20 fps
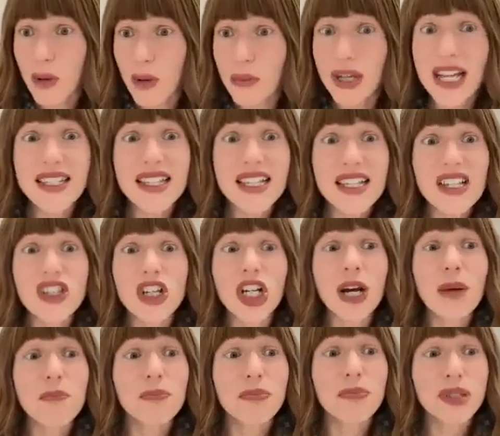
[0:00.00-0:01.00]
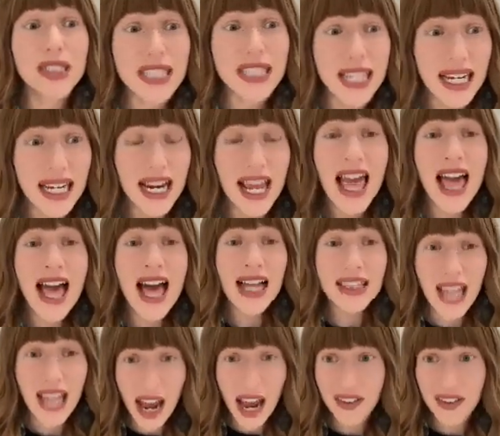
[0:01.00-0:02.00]
because this is a complete
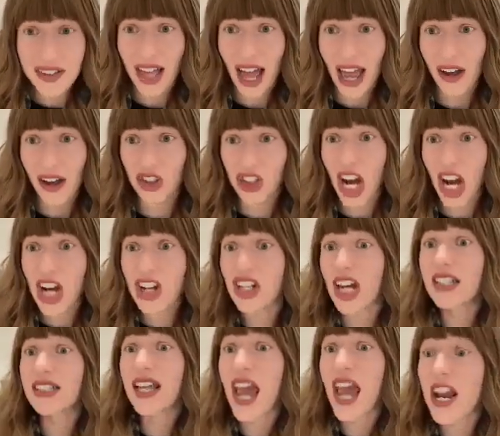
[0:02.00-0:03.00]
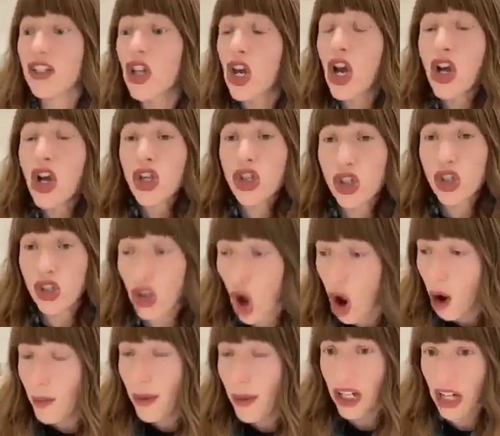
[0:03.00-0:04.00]
lifestyle change that takes
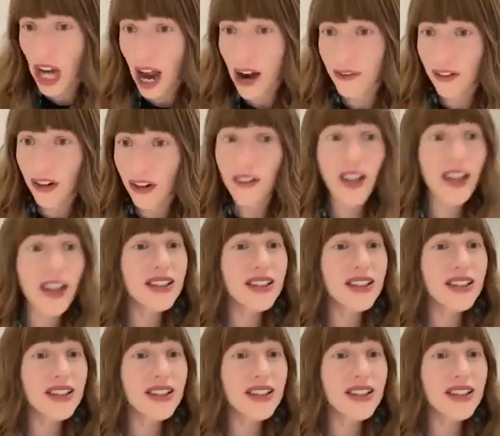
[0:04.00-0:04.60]
so much effort,